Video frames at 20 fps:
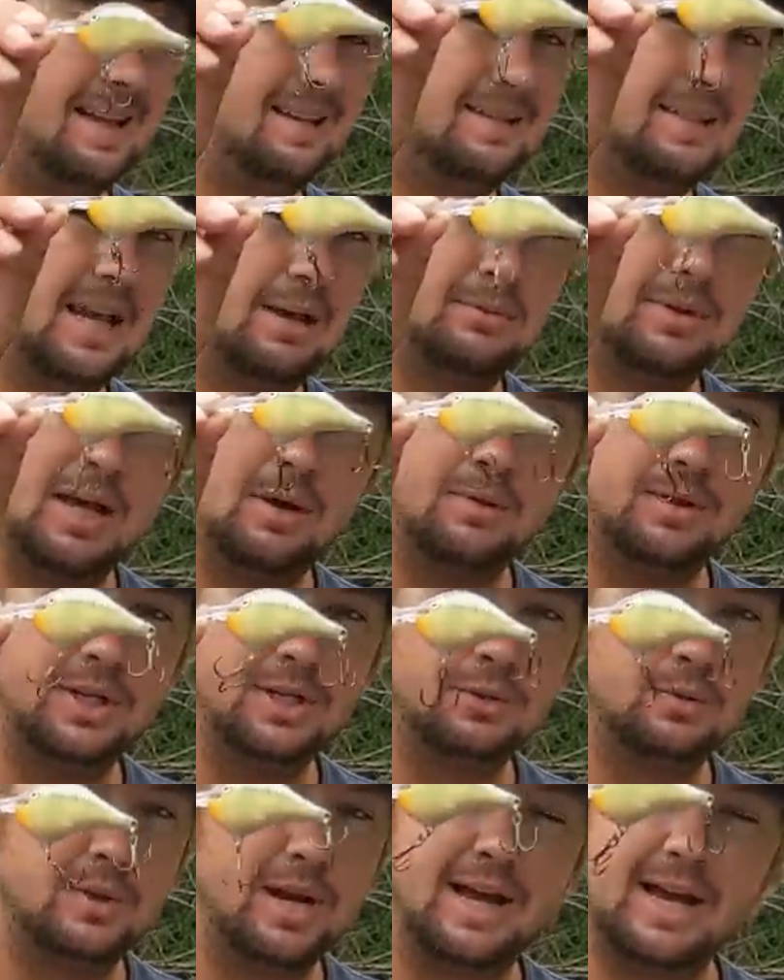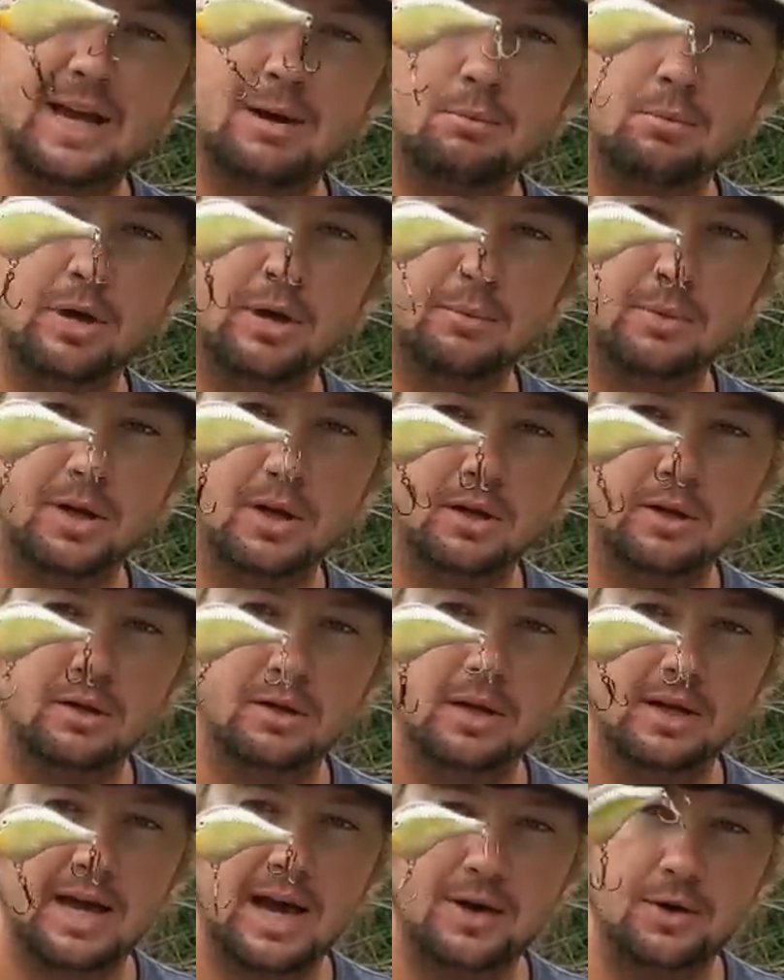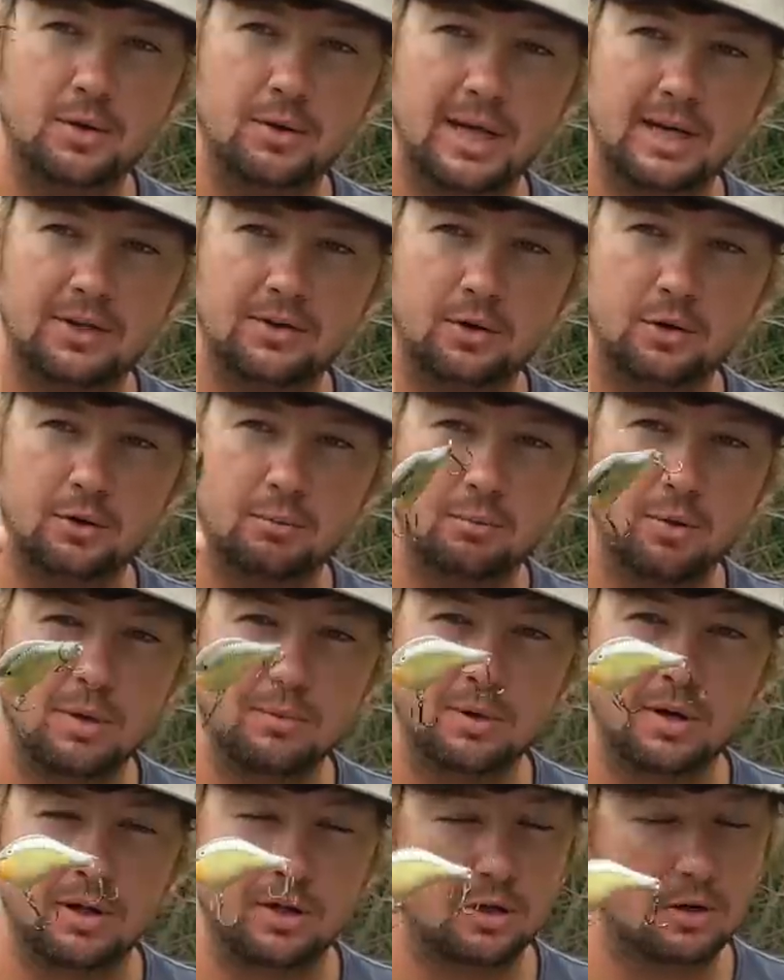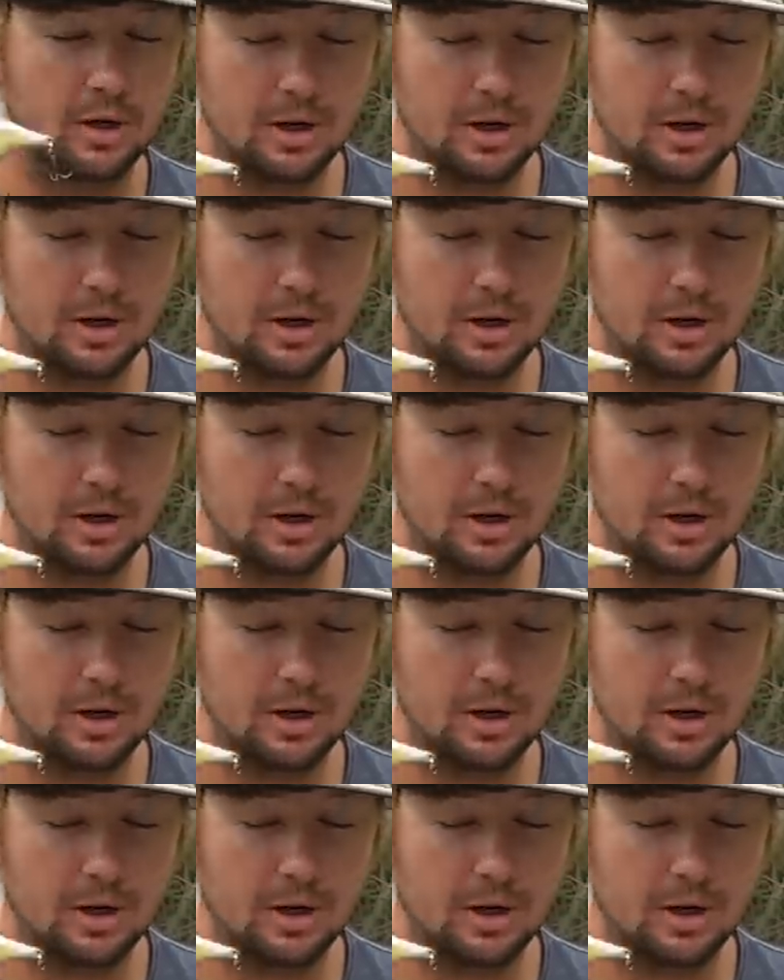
Same thing with this one. I got a brim color. I do like to throw the brim color